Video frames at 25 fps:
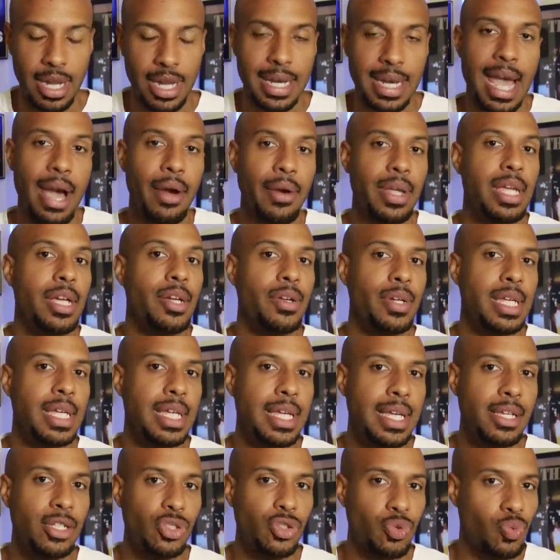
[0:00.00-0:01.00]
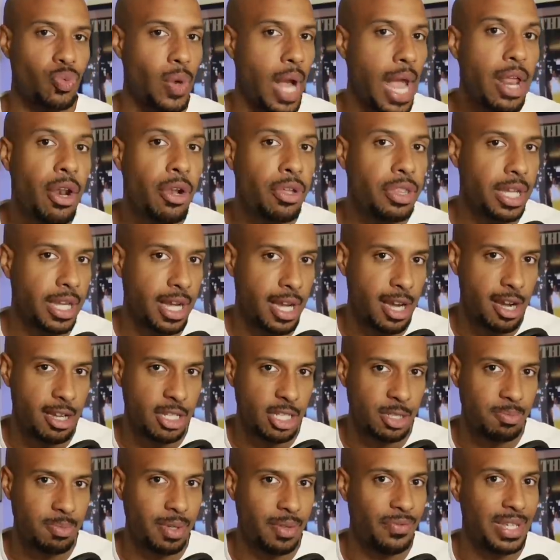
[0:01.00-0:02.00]
And now here he is right on the
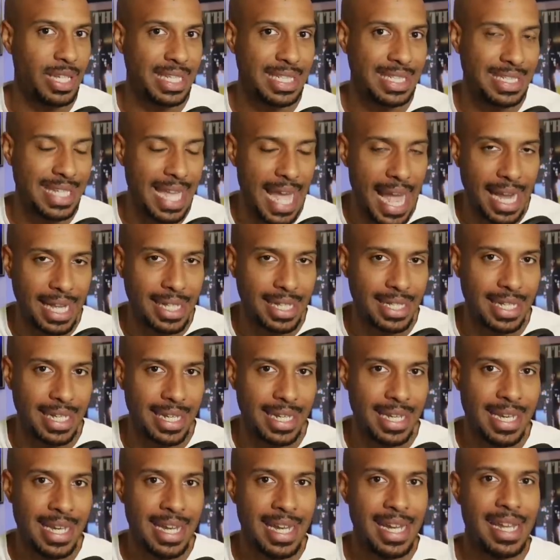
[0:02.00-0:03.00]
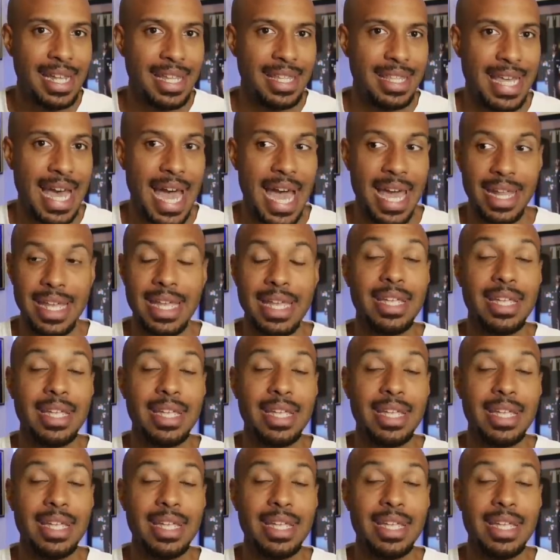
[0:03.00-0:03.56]
cusp of exactly that.